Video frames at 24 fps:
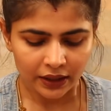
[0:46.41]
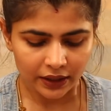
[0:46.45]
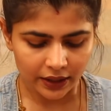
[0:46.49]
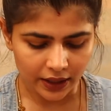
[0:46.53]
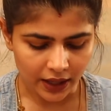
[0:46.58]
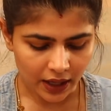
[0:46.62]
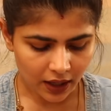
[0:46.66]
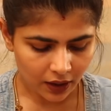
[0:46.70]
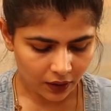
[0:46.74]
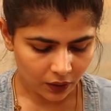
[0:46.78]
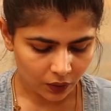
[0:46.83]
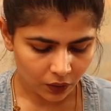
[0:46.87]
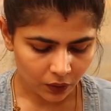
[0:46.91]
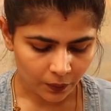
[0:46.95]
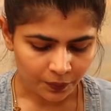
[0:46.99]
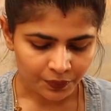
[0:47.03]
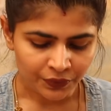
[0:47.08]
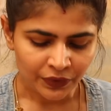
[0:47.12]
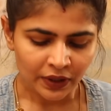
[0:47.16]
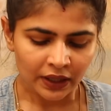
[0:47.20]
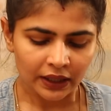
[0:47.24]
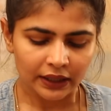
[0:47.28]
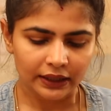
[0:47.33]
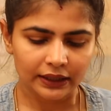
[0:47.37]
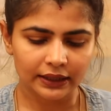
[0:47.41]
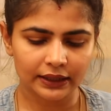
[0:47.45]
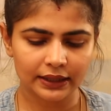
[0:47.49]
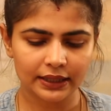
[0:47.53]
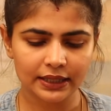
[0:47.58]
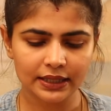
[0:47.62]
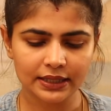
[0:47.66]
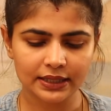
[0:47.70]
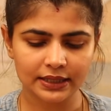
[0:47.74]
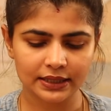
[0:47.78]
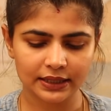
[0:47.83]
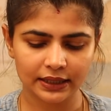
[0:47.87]
Now
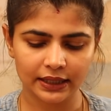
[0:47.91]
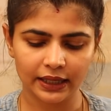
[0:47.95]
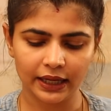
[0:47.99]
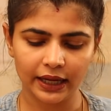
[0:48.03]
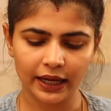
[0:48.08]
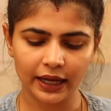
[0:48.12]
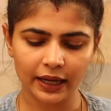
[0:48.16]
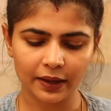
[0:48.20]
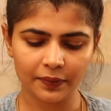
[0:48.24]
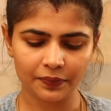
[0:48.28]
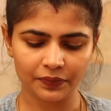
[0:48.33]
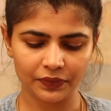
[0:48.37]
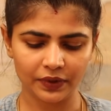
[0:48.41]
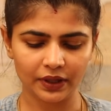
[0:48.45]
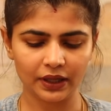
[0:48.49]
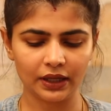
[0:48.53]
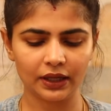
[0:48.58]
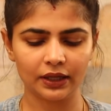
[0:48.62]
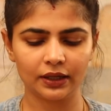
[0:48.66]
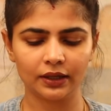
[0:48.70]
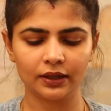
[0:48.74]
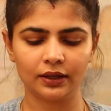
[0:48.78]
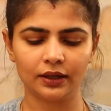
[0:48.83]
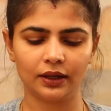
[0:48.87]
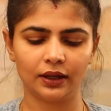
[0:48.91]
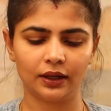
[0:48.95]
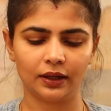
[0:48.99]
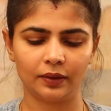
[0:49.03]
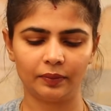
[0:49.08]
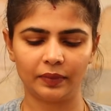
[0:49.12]
this came in,